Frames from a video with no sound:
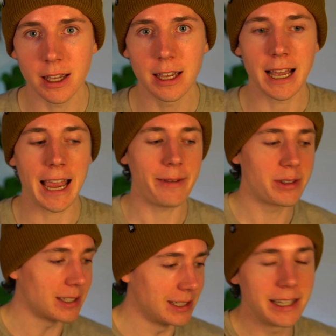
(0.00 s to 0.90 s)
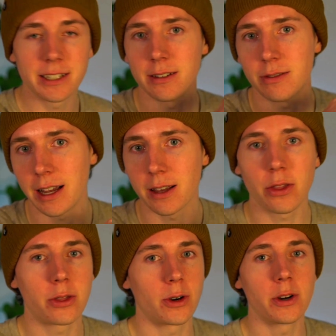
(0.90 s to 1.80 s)
I have this list of like
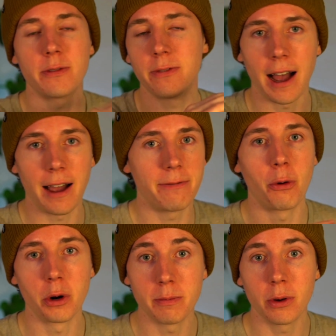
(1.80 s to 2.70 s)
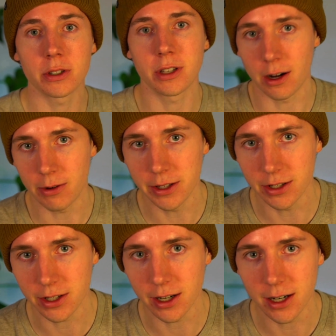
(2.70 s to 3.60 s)
35, 40 books that I read
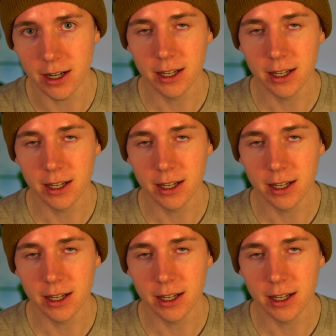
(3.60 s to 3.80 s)
this year,